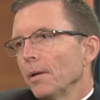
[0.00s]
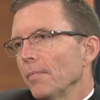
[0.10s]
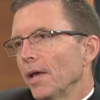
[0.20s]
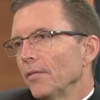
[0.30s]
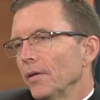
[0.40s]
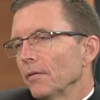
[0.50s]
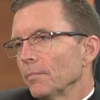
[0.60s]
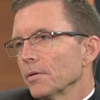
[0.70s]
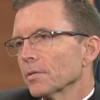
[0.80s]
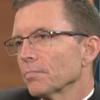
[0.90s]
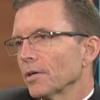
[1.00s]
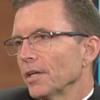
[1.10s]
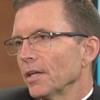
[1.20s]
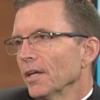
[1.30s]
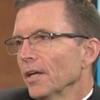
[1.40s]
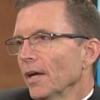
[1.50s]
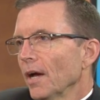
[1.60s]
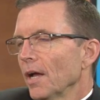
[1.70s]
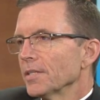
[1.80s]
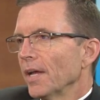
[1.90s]
and men there at Bishop Brady,
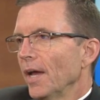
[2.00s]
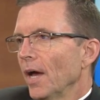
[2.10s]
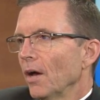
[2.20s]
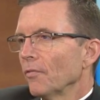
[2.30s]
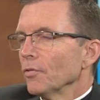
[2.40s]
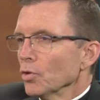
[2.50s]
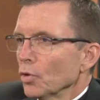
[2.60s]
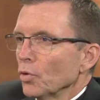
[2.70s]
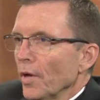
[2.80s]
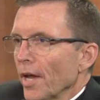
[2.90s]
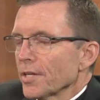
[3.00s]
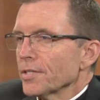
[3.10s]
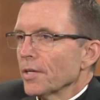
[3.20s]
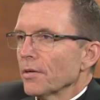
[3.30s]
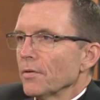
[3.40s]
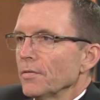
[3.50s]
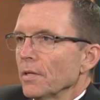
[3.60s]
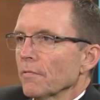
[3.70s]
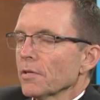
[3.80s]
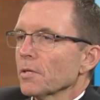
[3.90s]
to have you as their
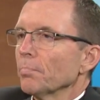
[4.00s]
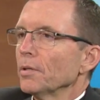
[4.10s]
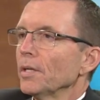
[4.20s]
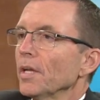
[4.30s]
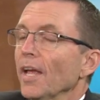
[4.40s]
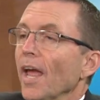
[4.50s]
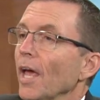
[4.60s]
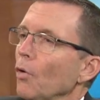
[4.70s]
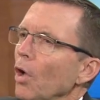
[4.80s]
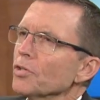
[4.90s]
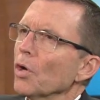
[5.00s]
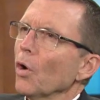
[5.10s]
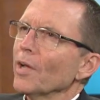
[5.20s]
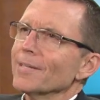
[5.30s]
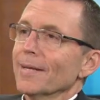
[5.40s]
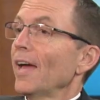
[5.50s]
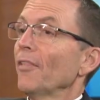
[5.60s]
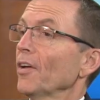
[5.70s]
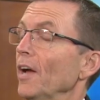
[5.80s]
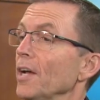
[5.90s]
dean of discipline. And also, it's a
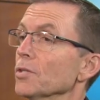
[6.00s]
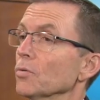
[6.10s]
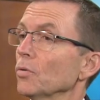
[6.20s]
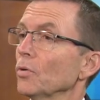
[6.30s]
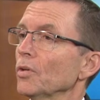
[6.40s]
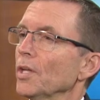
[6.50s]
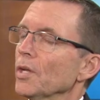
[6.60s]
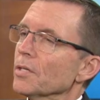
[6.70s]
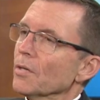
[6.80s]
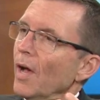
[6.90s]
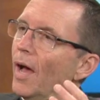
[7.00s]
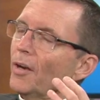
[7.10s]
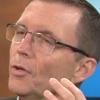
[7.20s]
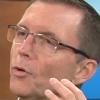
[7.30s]
Catholic high school, so how do you